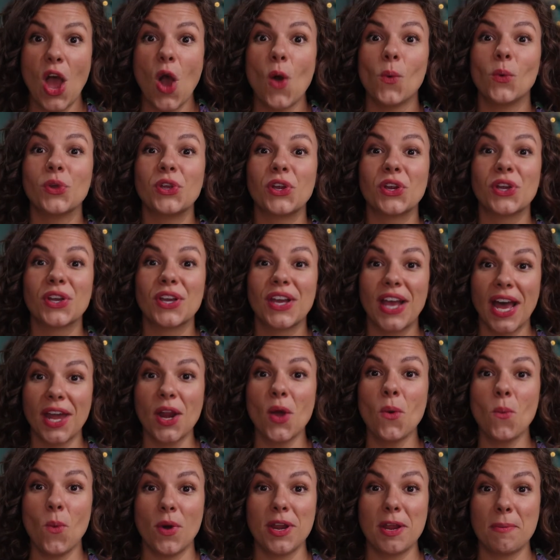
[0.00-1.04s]
Well, you're
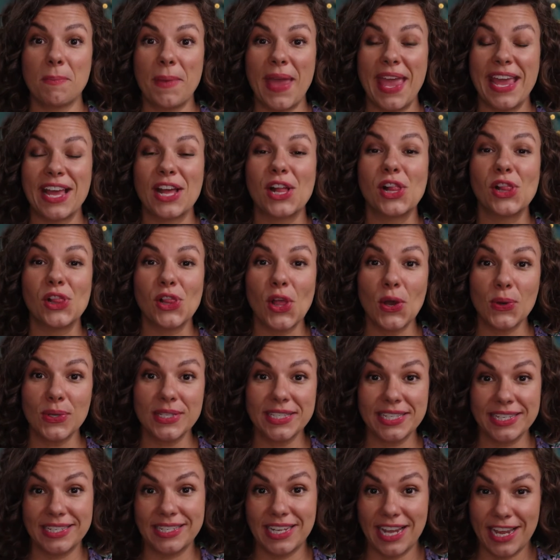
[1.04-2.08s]
gonna wanna pay
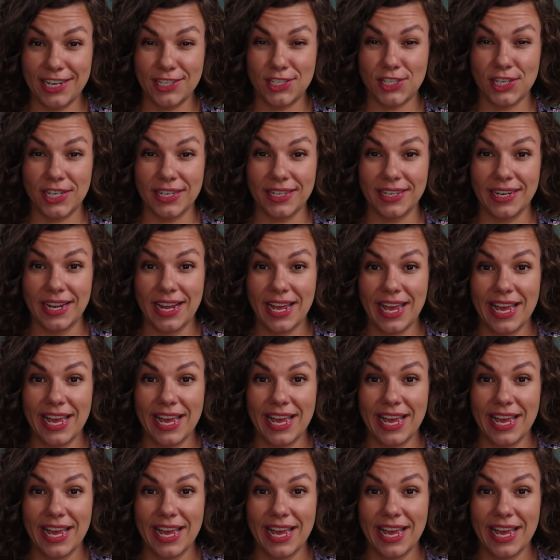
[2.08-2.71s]
close attention